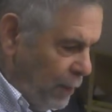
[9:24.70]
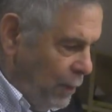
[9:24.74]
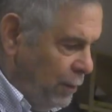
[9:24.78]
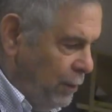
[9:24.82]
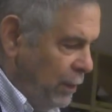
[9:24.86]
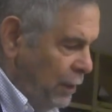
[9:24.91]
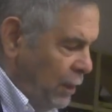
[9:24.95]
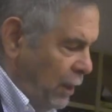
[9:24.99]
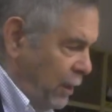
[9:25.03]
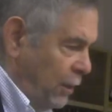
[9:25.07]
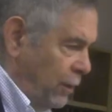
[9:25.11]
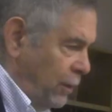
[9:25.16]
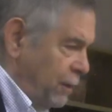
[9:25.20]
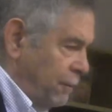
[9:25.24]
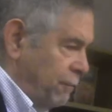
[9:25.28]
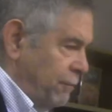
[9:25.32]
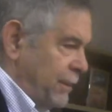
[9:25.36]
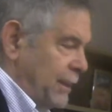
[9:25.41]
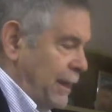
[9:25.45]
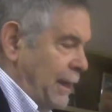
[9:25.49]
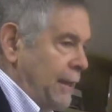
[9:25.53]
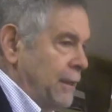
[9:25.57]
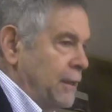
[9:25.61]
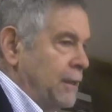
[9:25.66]
the irony of
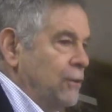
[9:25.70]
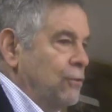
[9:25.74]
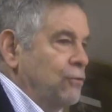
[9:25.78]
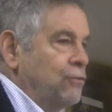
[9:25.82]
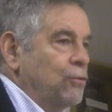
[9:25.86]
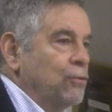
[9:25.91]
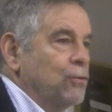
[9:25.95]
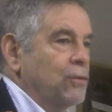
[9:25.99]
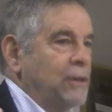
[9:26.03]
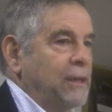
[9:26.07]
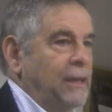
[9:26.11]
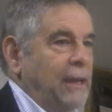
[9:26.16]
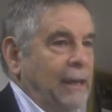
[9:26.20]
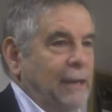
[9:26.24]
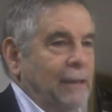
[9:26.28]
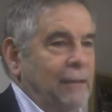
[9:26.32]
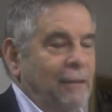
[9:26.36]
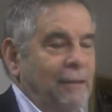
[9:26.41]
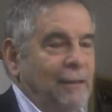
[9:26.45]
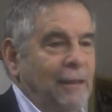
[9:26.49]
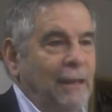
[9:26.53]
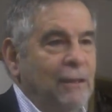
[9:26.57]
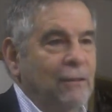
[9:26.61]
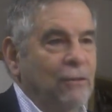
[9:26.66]
that is you
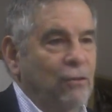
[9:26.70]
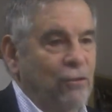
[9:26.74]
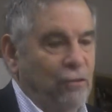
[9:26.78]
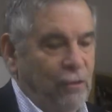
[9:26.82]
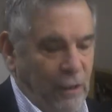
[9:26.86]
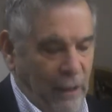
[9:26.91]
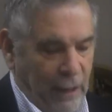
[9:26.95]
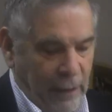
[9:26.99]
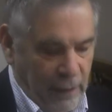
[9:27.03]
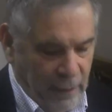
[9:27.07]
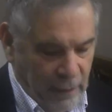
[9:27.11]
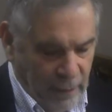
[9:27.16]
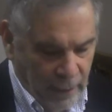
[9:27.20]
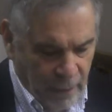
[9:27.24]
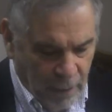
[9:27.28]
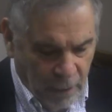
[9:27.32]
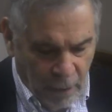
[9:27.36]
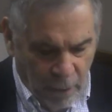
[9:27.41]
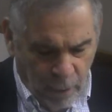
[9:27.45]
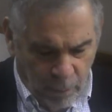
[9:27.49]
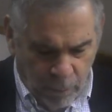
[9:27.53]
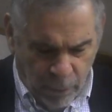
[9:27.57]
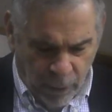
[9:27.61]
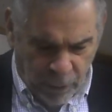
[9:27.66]
can't then say,
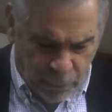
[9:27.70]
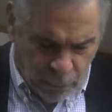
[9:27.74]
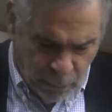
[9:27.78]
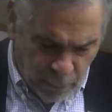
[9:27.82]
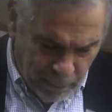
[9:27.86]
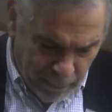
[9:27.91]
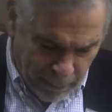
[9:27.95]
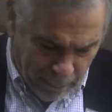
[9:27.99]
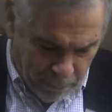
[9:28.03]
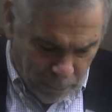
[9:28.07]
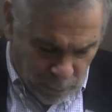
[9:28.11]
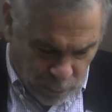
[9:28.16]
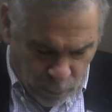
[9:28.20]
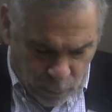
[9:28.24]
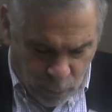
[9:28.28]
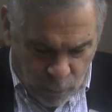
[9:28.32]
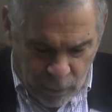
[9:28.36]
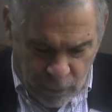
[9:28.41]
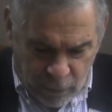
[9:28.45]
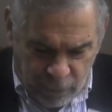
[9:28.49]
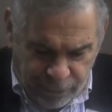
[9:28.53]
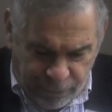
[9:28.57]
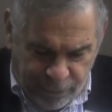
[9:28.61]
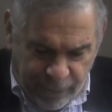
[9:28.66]
but remember,
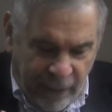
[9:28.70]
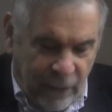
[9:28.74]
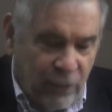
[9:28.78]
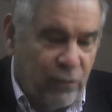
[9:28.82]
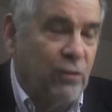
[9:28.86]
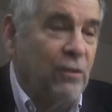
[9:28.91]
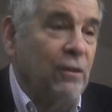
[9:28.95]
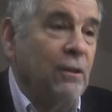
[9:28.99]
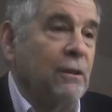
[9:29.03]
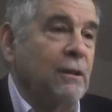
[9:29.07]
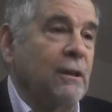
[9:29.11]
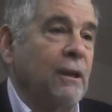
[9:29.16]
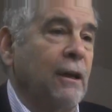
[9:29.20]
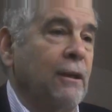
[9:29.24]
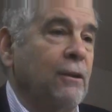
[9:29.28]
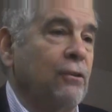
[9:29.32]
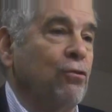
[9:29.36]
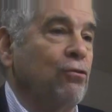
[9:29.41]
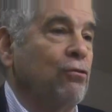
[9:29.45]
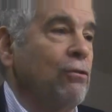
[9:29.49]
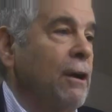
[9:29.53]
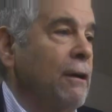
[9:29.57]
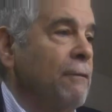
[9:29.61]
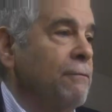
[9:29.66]
we're facing
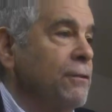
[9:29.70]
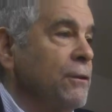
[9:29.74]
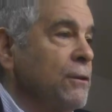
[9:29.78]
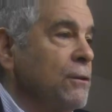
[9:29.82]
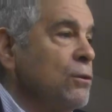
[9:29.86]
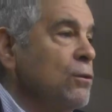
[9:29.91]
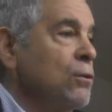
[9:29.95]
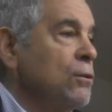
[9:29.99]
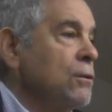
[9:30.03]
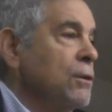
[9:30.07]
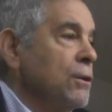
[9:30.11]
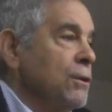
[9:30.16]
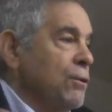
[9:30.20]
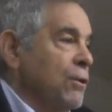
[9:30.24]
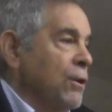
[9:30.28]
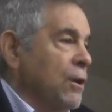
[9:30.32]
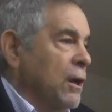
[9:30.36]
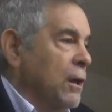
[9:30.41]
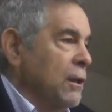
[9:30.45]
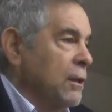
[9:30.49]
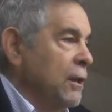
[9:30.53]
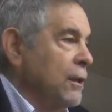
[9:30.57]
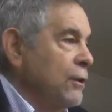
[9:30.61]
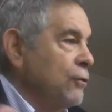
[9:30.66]
catastrophic nuclear
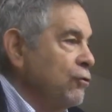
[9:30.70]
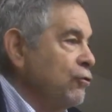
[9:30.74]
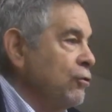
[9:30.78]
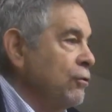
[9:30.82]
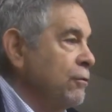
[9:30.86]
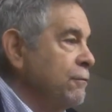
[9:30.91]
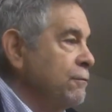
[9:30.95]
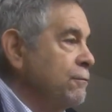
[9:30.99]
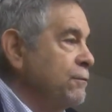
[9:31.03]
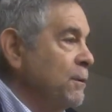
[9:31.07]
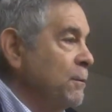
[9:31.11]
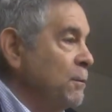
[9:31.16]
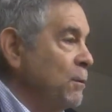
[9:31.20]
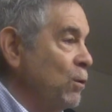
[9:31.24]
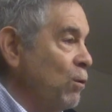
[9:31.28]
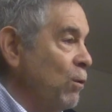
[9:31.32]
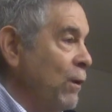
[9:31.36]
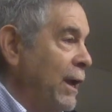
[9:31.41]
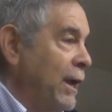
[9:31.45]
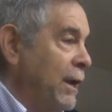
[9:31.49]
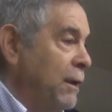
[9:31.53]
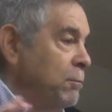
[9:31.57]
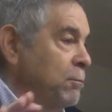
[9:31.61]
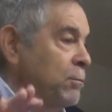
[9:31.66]
annihilation from
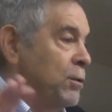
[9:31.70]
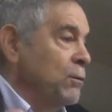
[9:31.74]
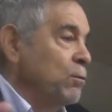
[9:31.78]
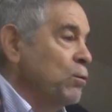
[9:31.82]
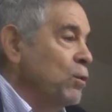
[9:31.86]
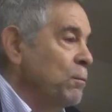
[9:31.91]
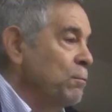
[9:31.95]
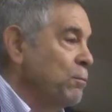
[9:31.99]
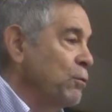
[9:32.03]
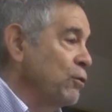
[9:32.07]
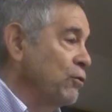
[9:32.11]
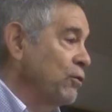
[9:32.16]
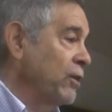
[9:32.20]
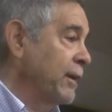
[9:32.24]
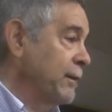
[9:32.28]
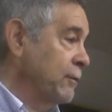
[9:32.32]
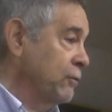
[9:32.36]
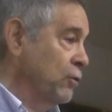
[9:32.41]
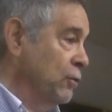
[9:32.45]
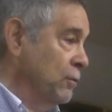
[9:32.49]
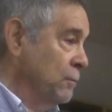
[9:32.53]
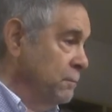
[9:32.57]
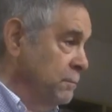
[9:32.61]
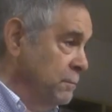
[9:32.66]
Iran, but we'll
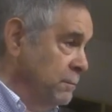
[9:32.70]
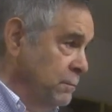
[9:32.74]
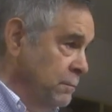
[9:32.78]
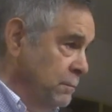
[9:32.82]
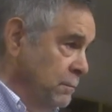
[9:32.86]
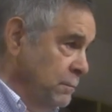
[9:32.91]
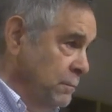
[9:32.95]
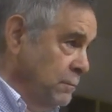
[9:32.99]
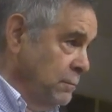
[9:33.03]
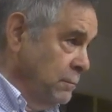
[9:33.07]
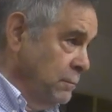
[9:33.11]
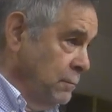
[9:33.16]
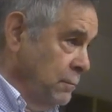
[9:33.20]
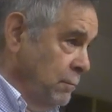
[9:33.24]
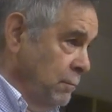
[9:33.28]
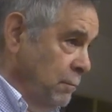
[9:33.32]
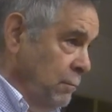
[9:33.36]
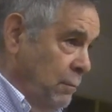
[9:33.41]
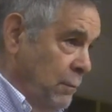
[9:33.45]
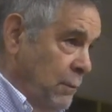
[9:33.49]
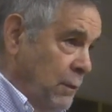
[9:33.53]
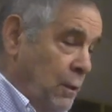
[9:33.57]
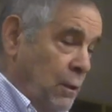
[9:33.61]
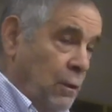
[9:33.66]
protect you.
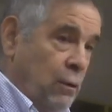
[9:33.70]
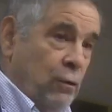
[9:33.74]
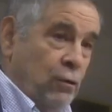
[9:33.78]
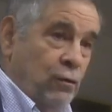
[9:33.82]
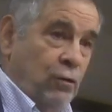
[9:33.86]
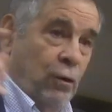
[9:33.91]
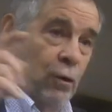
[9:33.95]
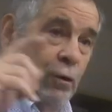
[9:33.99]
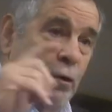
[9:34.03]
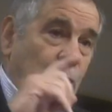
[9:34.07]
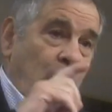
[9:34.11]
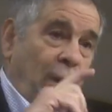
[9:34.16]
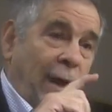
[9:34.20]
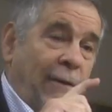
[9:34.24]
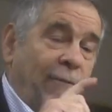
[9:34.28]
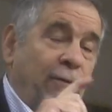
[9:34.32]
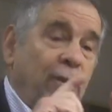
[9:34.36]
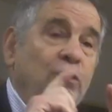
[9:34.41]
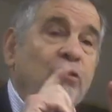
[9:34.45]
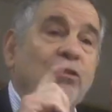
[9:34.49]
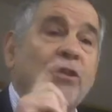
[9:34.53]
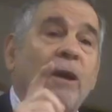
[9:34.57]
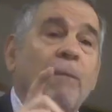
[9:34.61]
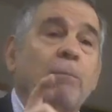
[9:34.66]
So you have
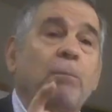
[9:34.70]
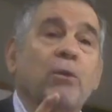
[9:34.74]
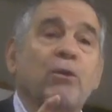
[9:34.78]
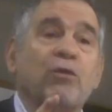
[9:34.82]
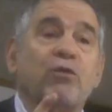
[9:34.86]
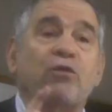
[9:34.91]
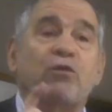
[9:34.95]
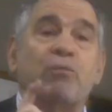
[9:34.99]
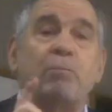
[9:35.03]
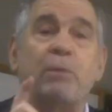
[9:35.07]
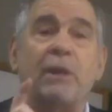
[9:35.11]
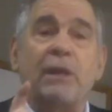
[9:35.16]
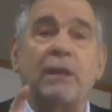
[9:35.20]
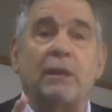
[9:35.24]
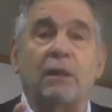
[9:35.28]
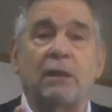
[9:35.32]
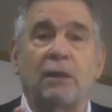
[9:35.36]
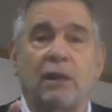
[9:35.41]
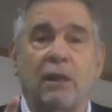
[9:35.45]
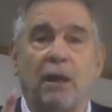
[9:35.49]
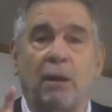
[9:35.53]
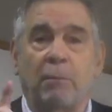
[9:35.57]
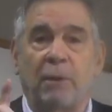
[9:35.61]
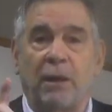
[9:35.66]
a double
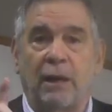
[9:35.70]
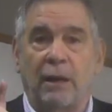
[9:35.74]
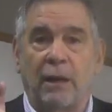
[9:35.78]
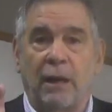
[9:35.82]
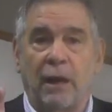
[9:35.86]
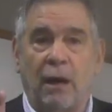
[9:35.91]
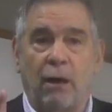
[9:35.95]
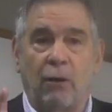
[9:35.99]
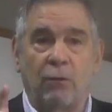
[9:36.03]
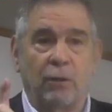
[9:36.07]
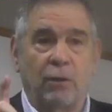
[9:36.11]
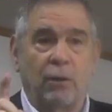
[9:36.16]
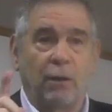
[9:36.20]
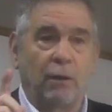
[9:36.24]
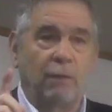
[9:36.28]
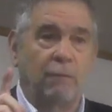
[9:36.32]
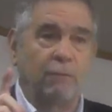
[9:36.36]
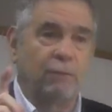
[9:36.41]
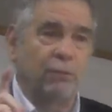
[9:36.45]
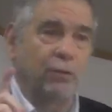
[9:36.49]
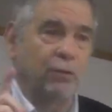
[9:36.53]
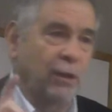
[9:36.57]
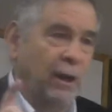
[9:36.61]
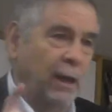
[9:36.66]
speak coming out
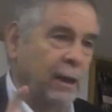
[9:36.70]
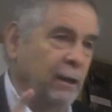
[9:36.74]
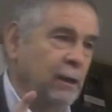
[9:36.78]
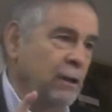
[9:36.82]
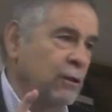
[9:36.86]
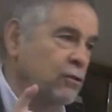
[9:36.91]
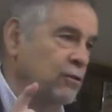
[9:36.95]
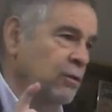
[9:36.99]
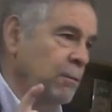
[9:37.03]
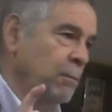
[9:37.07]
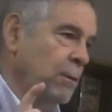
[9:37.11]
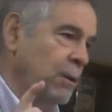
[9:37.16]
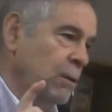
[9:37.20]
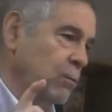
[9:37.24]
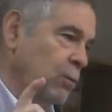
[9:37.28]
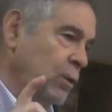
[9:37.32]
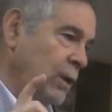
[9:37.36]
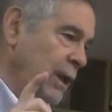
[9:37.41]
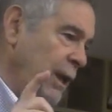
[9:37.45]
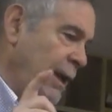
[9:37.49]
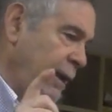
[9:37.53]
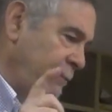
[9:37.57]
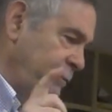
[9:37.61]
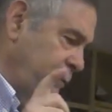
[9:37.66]
of Zionism, and
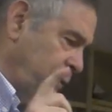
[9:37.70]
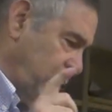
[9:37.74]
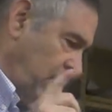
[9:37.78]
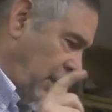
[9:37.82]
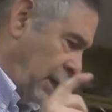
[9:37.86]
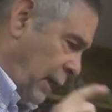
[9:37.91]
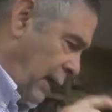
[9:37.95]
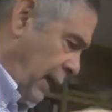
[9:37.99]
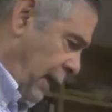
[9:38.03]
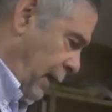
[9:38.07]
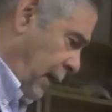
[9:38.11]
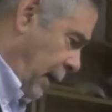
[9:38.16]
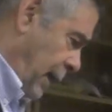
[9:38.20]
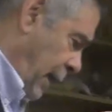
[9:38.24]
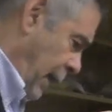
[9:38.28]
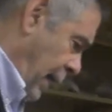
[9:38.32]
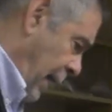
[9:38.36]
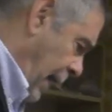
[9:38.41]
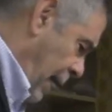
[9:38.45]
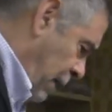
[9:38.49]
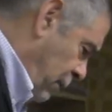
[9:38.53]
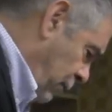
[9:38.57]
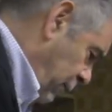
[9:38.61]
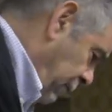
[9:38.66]
we have
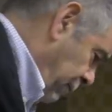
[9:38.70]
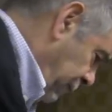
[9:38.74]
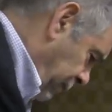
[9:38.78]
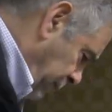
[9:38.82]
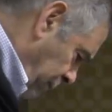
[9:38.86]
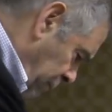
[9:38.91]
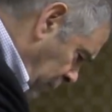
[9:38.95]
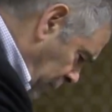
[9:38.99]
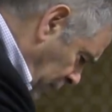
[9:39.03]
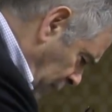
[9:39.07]
to, out of